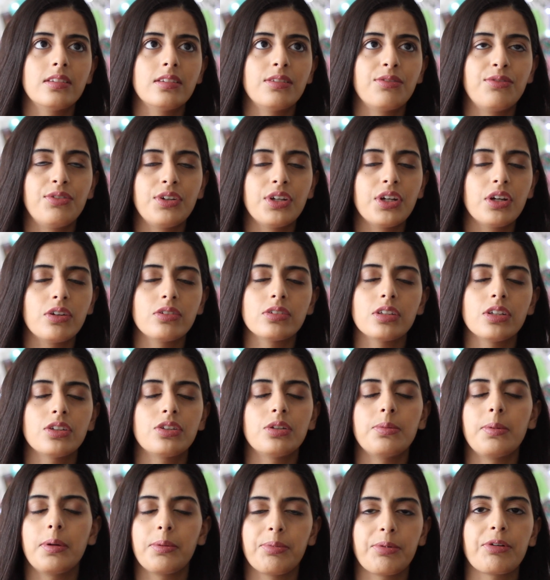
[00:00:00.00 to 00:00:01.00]
the videos need
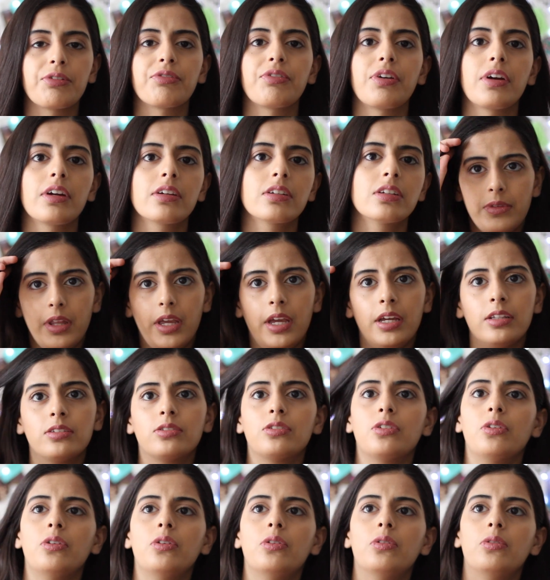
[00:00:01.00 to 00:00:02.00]
to be perfect, and
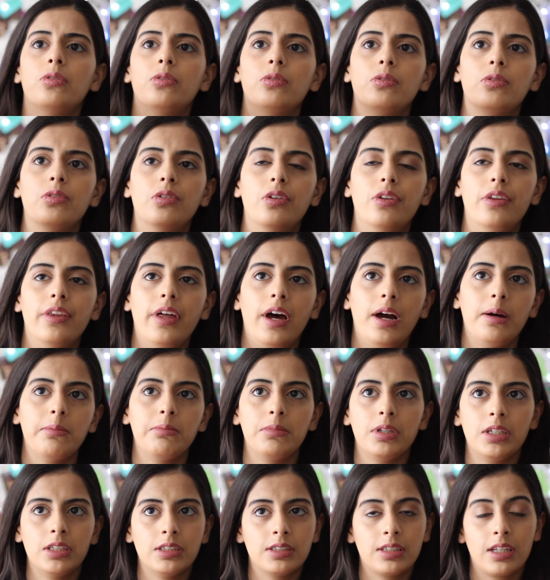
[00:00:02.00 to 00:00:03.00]
so
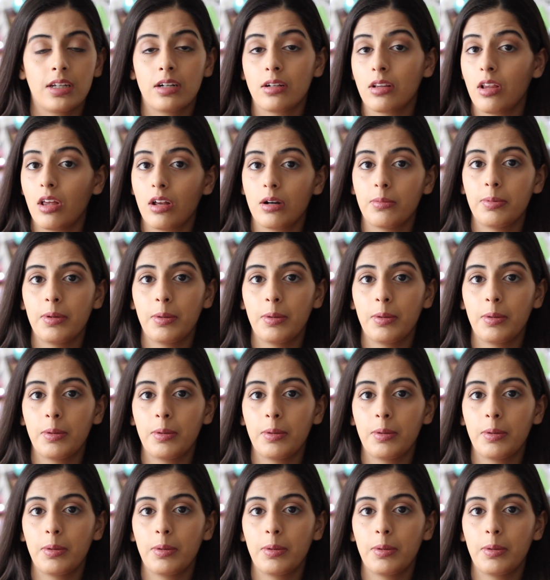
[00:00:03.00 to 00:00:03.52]
that means that a lot of